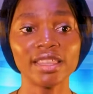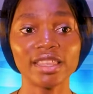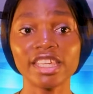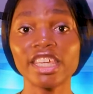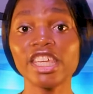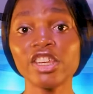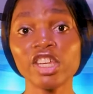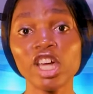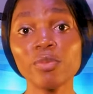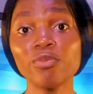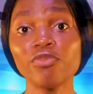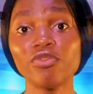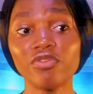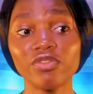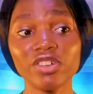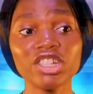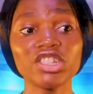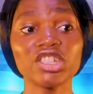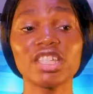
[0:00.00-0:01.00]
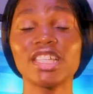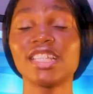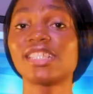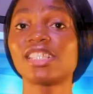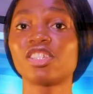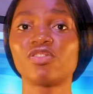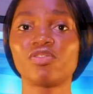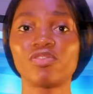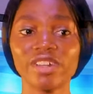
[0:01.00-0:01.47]
The kingdom reached
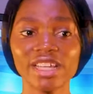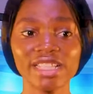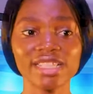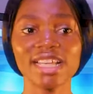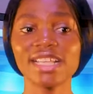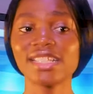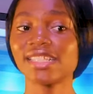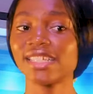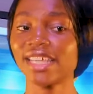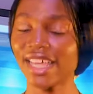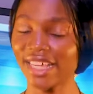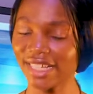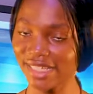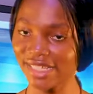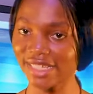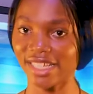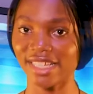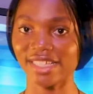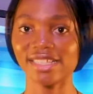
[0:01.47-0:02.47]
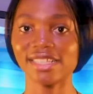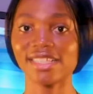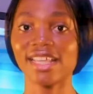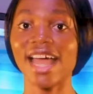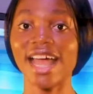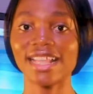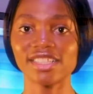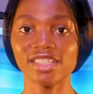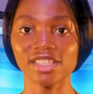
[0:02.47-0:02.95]
its greatest extent
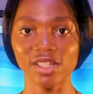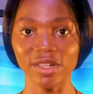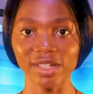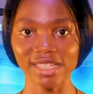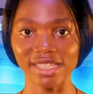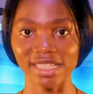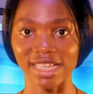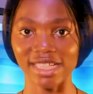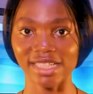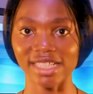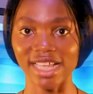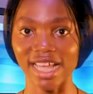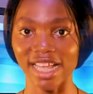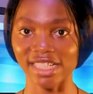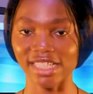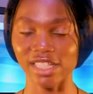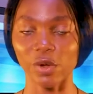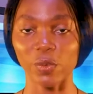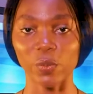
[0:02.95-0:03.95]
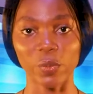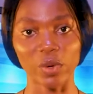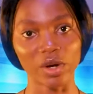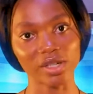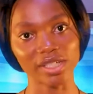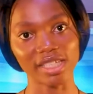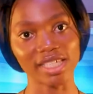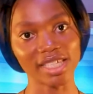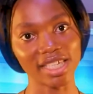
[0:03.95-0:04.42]
at success as a
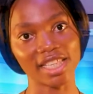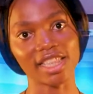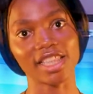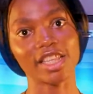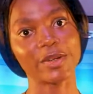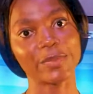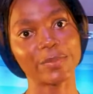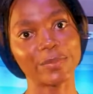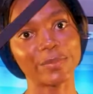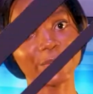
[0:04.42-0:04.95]
worldly kingdom.